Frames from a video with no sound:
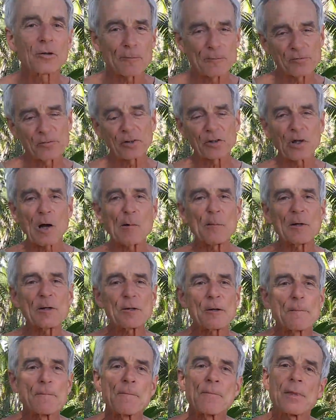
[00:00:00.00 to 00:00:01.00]
drop us a
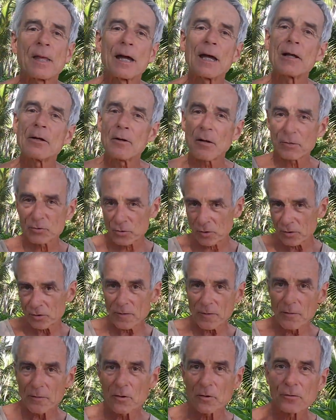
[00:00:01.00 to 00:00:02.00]
comment, and turn
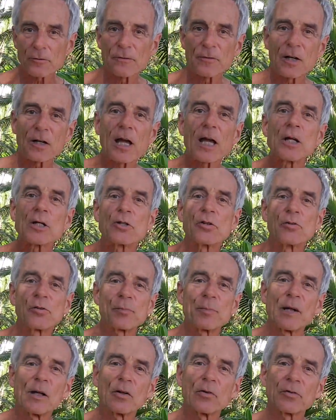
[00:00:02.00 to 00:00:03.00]
on the notifications
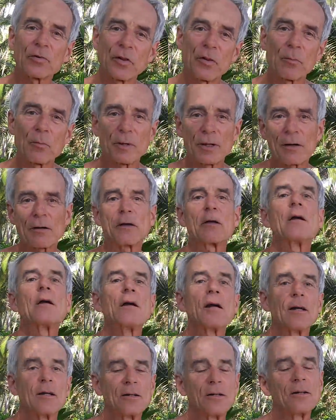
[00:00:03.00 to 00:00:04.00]
bell so that when I
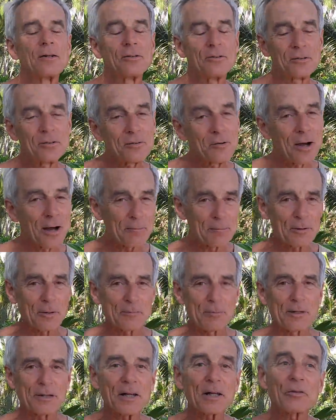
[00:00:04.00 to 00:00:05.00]
do
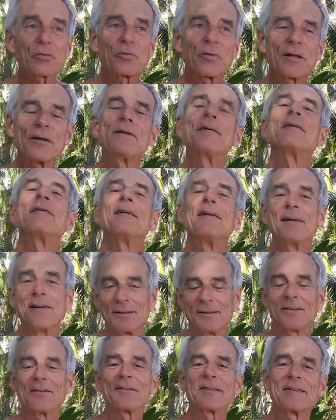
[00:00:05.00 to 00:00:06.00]
upload my next one,
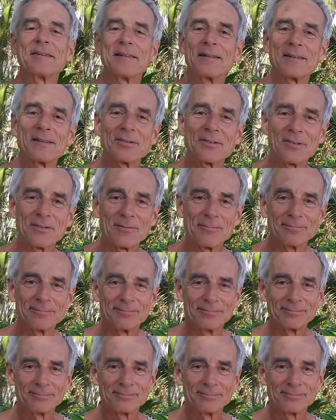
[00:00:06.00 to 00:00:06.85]
you'll see it too.